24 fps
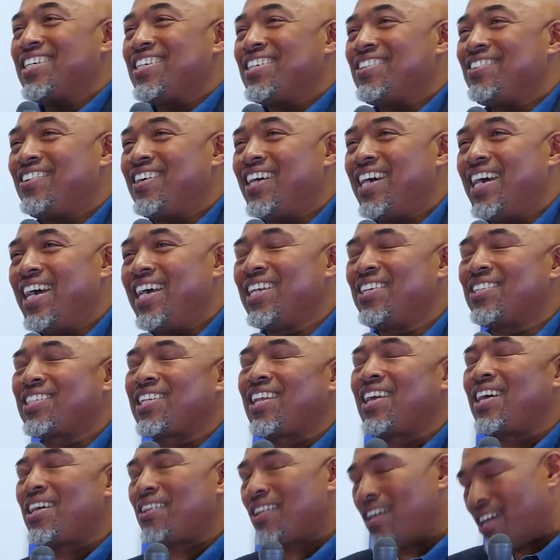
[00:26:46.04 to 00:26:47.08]
Right, and it's
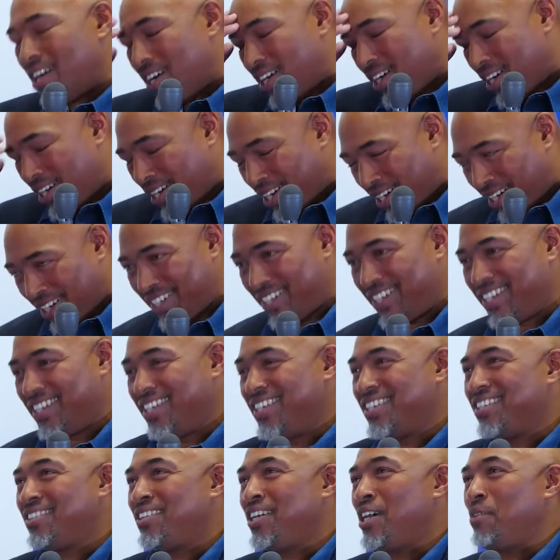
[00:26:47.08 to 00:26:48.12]
like,
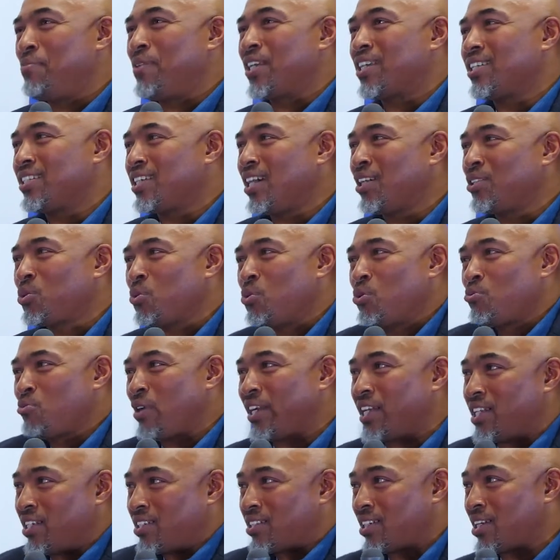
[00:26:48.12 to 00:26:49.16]
right, because I was all
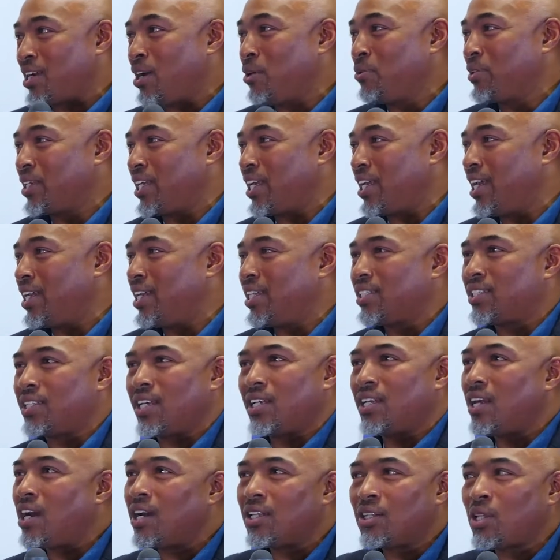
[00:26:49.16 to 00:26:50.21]
ready to go on there, and they
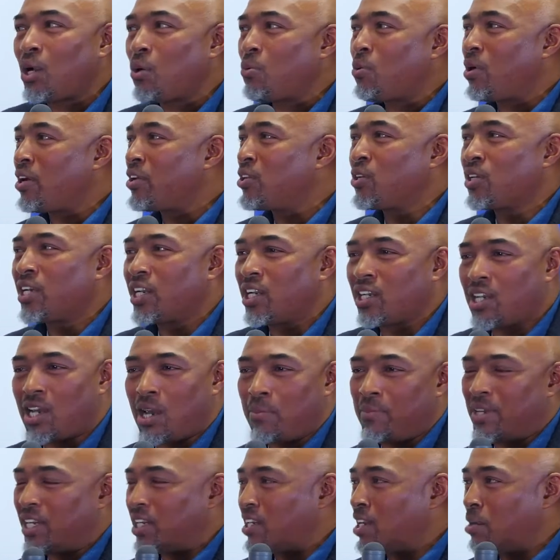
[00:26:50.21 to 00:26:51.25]
said, no, don't worry, you're going to
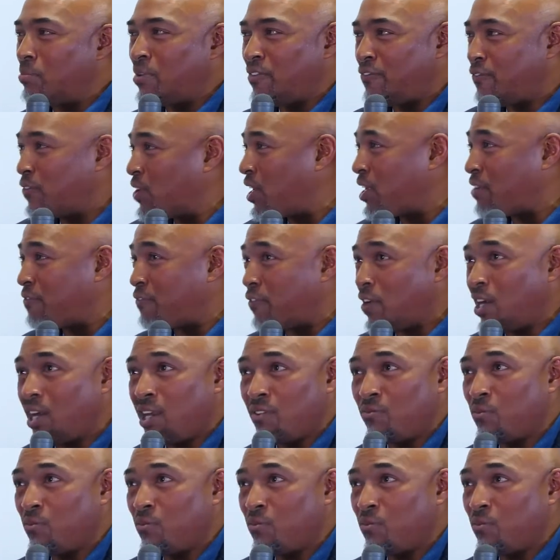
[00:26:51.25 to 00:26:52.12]
come in at number 35,